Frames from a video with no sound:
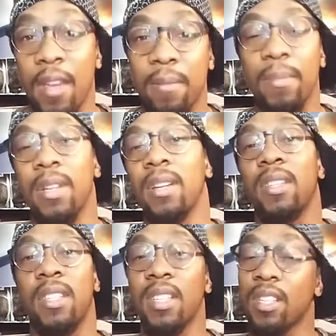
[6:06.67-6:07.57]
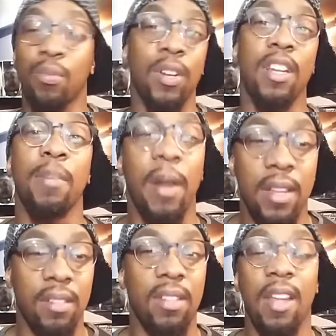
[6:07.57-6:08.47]
in because he doesn't want
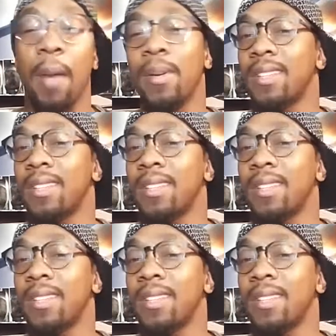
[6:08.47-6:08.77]
anybody else to die,